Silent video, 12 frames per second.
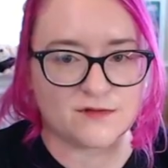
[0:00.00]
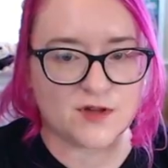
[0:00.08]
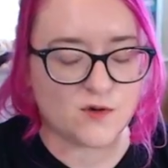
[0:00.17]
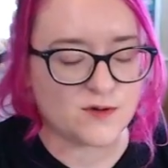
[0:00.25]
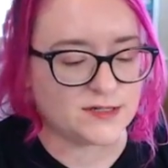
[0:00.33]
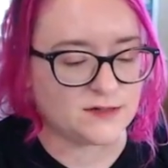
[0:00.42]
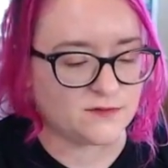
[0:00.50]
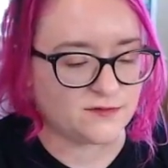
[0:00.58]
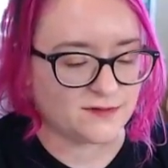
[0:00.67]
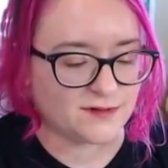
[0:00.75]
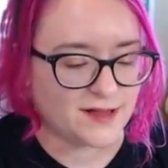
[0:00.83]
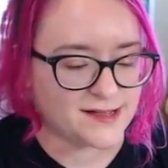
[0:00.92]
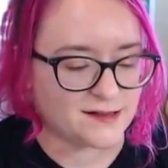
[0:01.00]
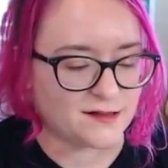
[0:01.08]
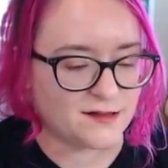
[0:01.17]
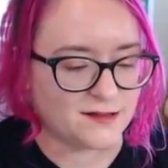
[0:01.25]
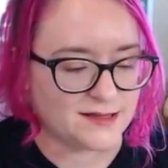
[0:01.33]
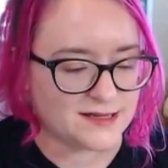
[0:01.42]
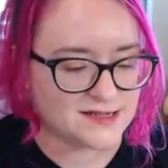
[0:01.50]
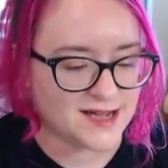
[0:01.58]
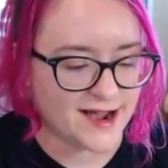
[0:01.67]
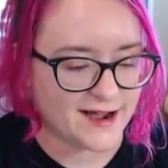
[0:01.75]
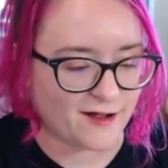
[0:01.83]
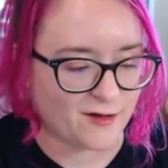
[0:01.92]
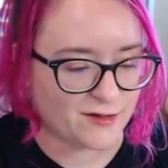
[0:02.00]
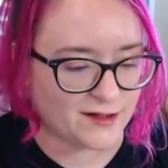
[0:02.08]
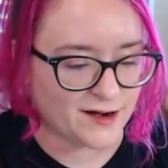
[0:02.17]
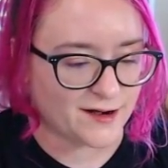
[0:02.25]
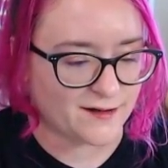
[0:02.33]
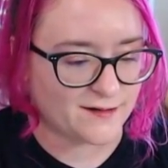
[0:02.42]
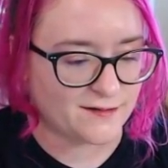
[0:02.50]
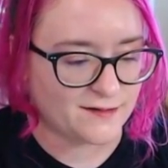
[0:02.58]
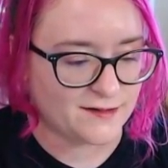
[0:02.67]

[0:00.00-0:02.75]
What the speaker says: going in for like the attack there.